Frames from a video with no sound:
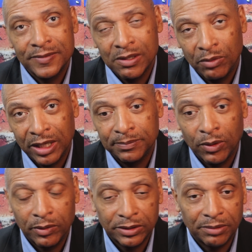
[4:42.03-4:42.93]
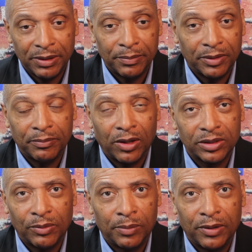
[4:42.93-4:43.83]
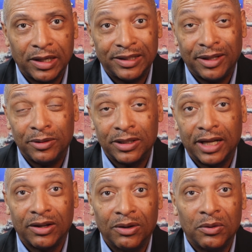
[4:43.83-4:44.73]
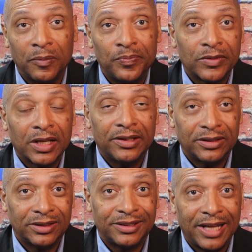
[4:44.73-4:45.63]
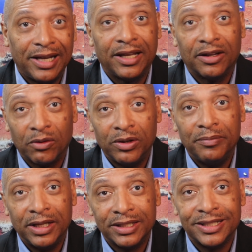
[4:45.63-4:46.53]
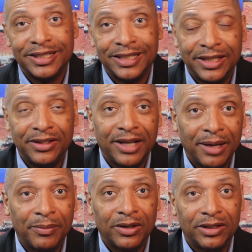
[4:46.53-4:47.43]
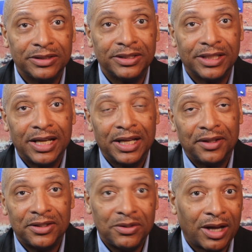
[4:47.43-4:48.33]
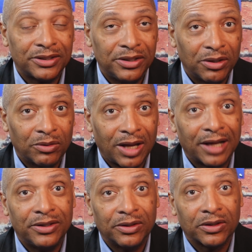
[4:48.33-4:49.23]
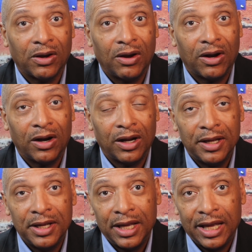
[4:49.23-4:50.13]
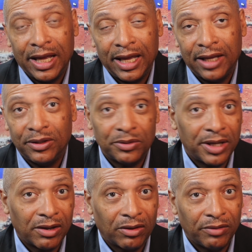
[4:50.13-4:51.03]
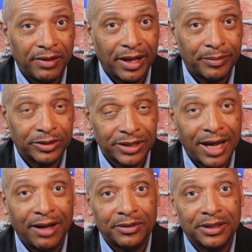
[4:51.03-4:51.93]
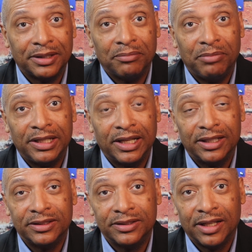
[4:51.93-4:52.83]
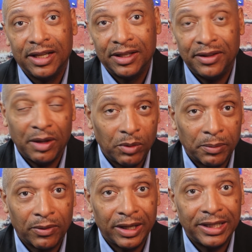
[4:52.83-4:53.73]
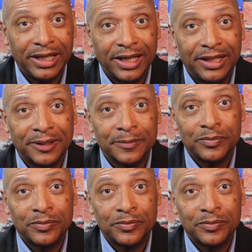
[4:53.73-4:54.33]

And when I spoke with some people in Baltimore about it, they were like, oh, there's a standing agreement in the neighborhoods that you actually don't lock your car and you take all your valuables out because they will break in.